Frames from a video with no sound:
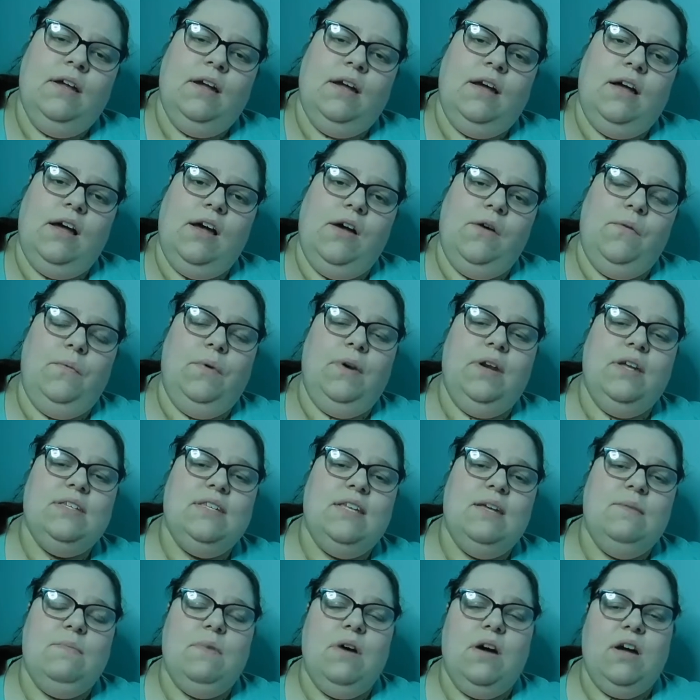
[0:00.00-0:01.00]
Uh, when I
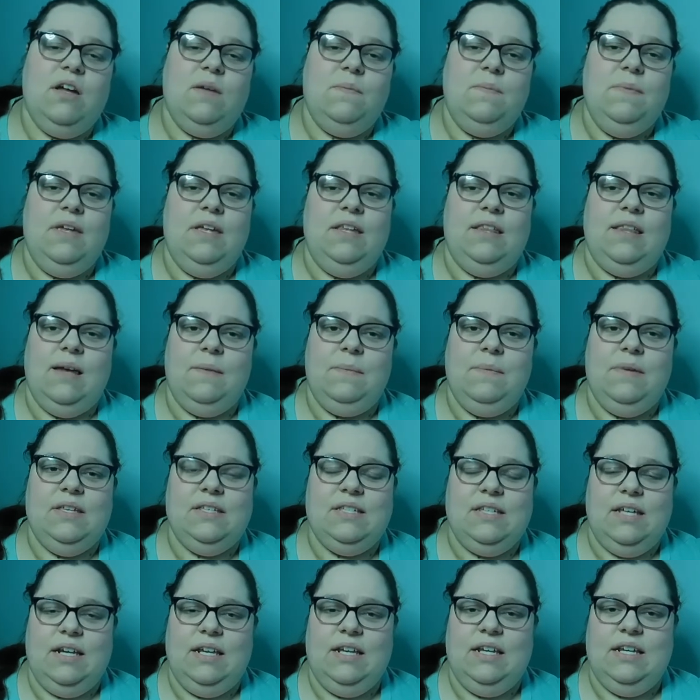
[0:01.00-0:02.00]
say mock meat, that means
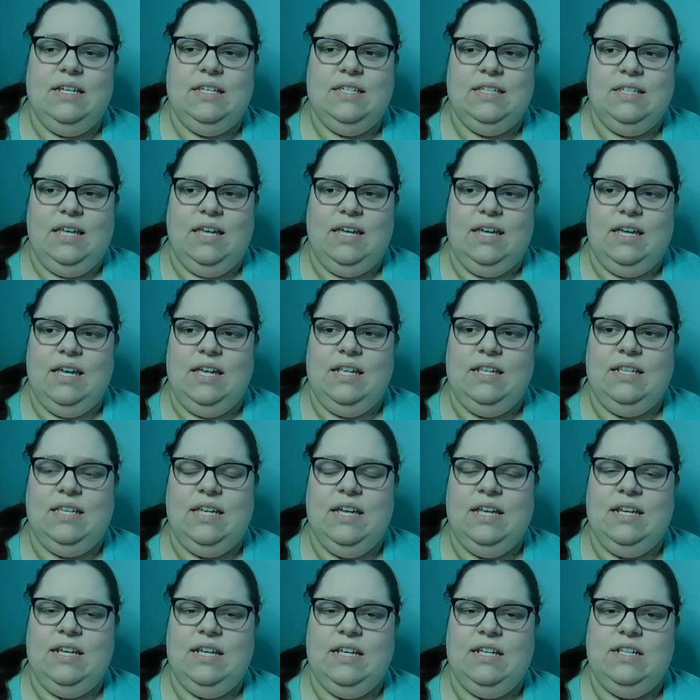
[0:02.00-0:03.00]
that it is like
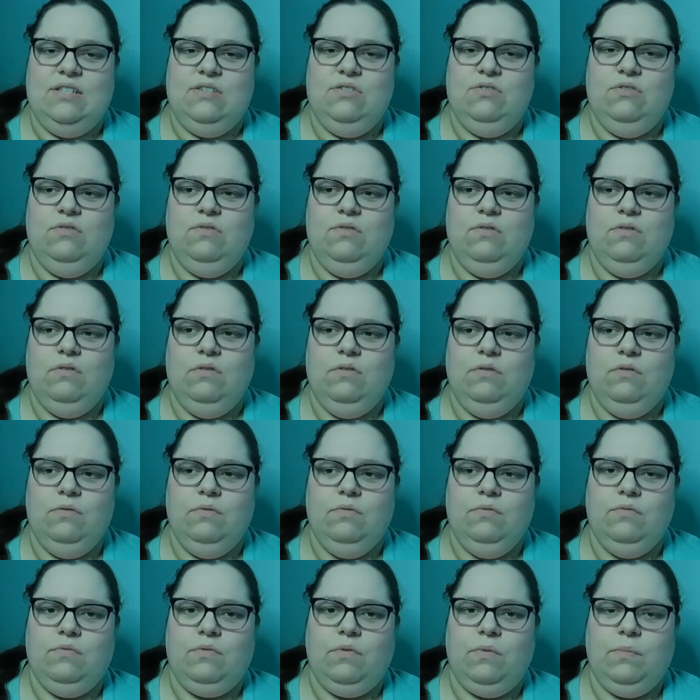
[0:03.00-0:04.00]
intended to
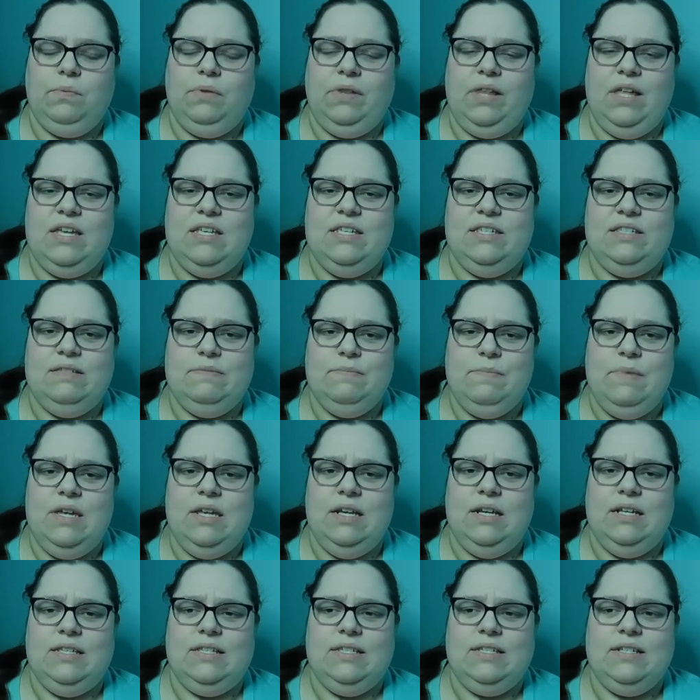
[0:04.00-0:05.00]
replace
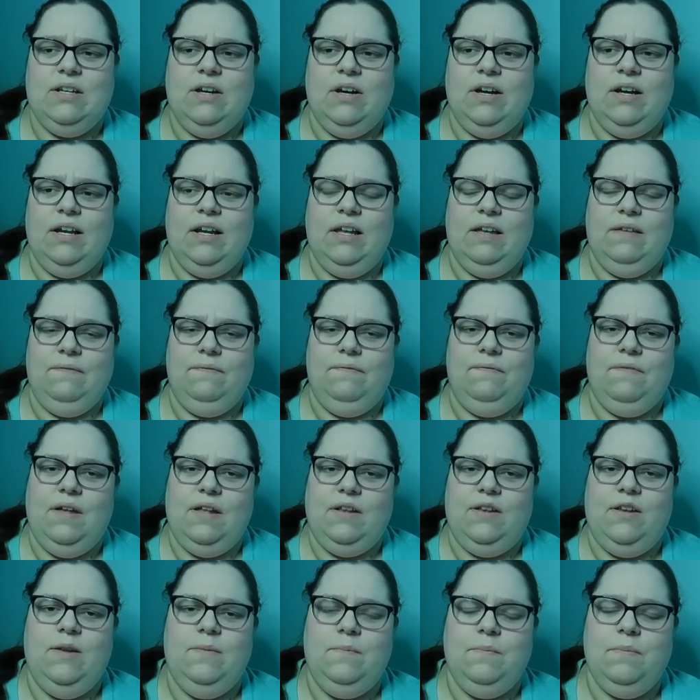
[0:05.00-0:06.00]
meat. It's not a
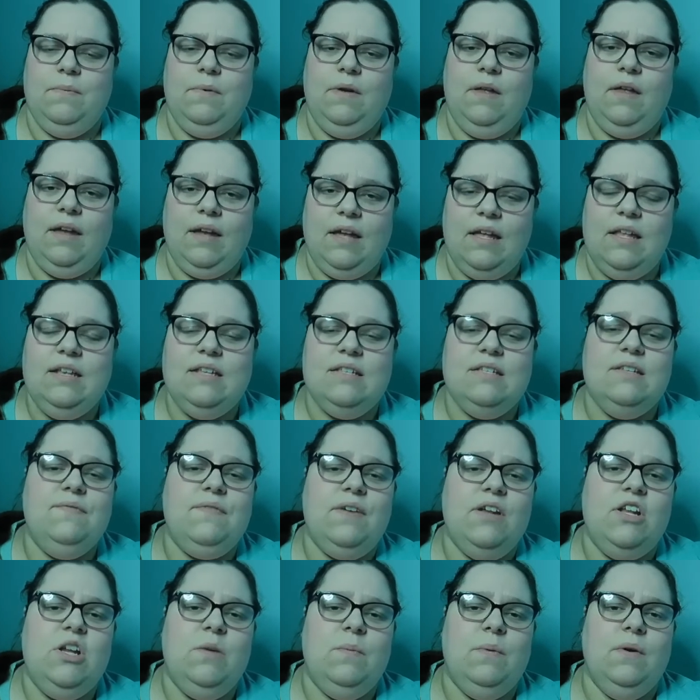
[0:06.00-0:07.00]
veggie like it is a
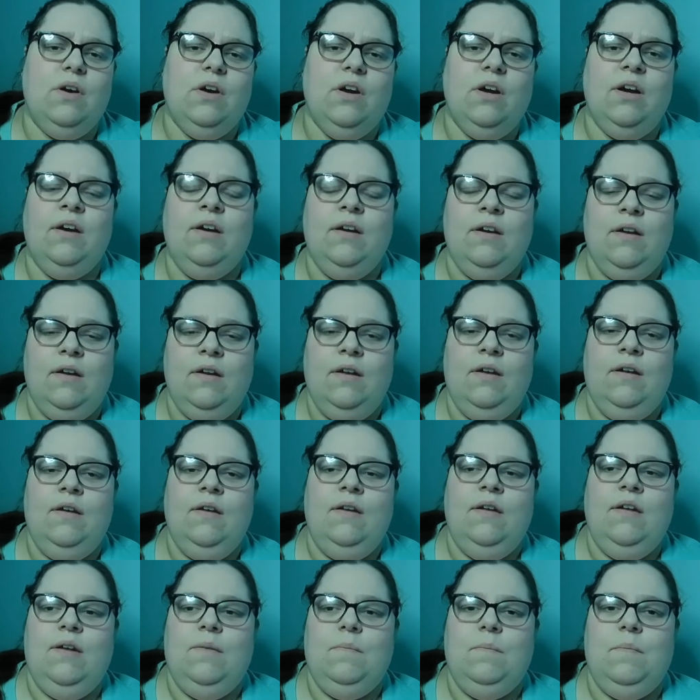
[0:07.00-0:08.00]
veggie burger,
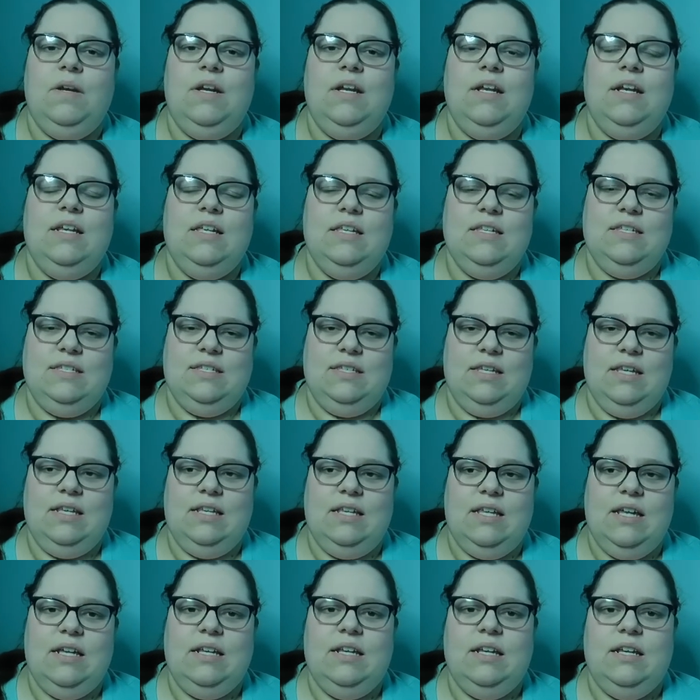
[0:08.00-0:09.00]
but it is
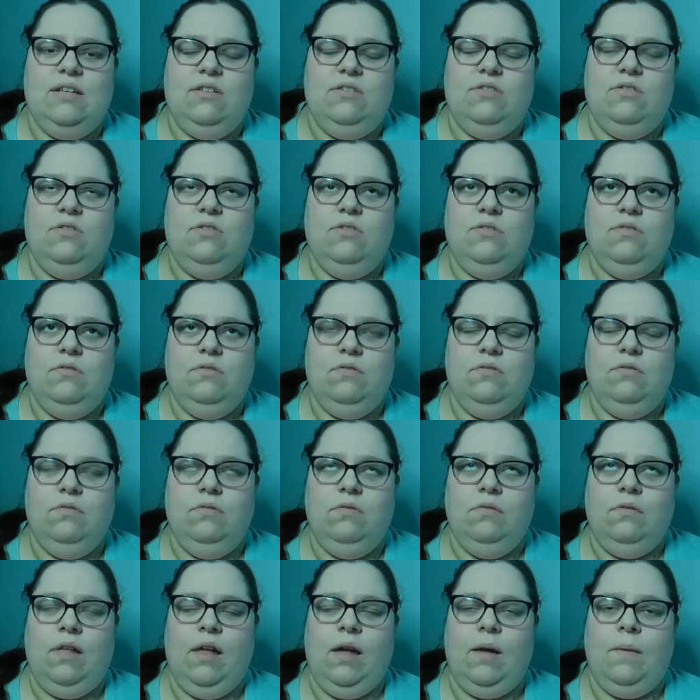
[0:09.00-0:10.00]
intended
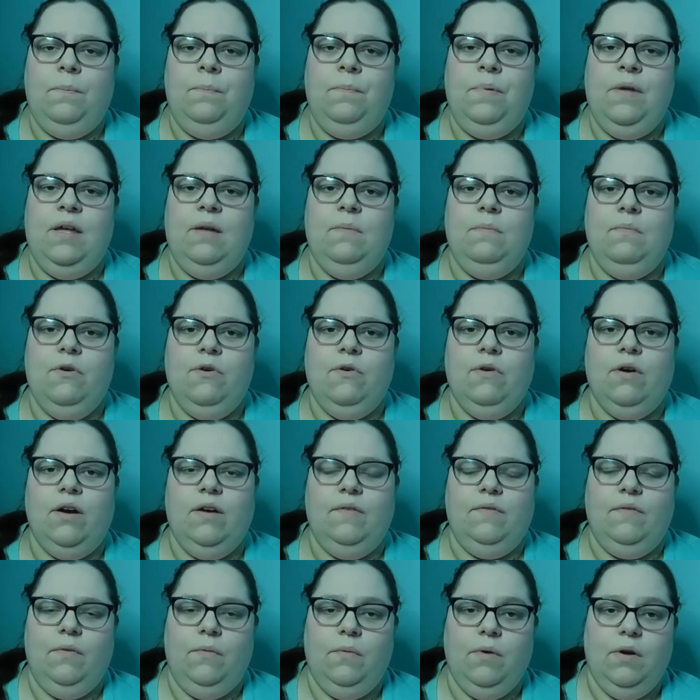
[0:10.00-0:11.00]
to like be more
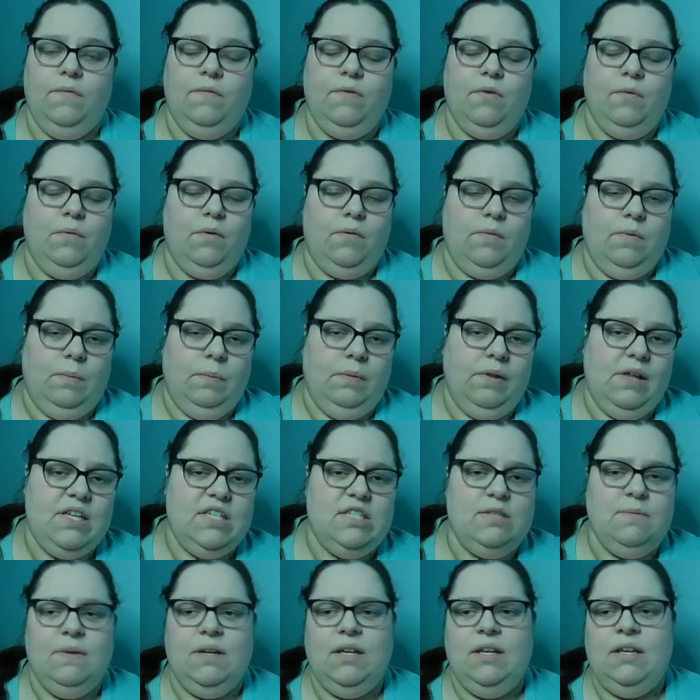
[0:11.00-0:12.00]
of a one for one
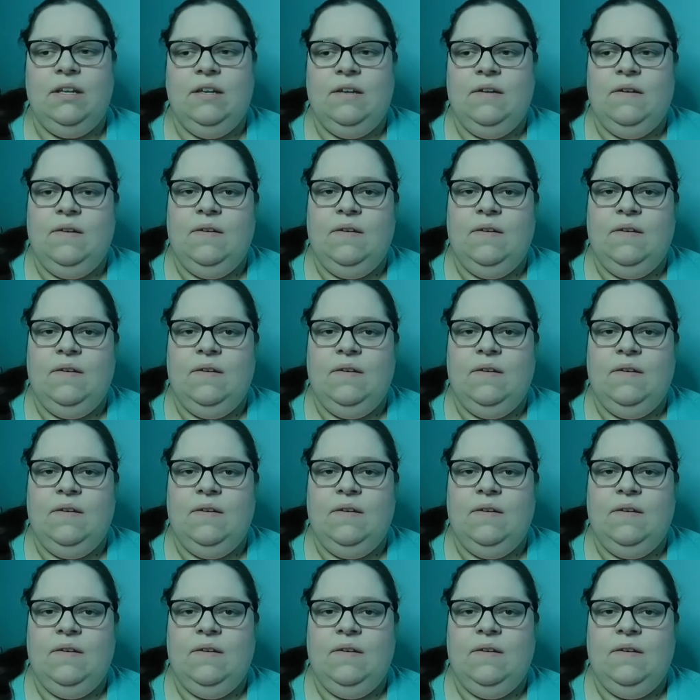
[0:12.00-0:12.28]
replacement.